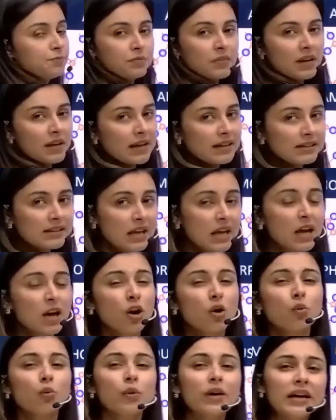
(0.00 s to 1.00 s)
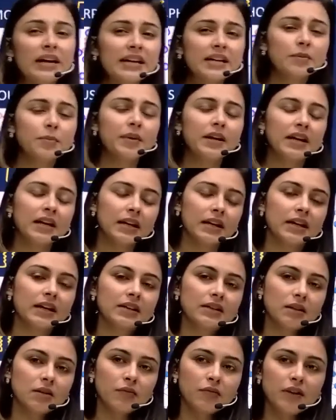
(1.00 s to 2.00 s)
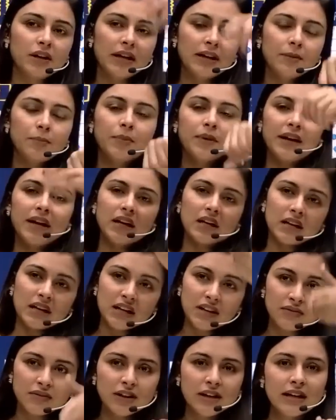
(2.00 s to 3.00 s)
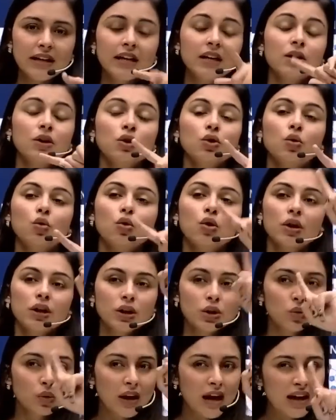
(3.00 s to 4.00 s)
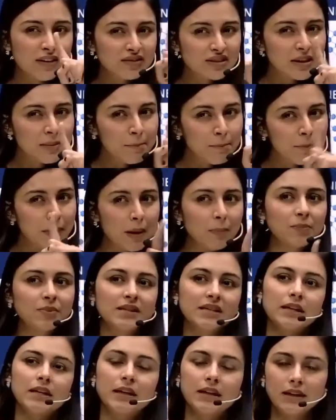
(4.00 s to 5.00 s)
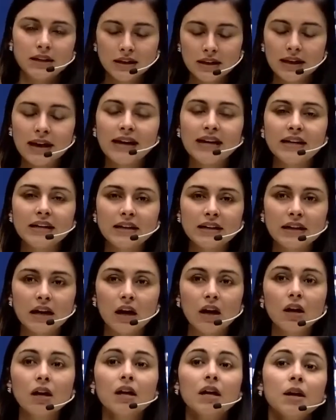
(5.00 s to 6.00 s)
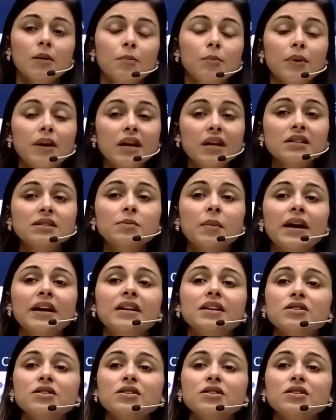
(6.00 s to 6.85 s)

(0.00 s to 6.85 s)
Yes. Will it be will it break evenly? No, you'll have some bumps in it, right? Yeah, because my dear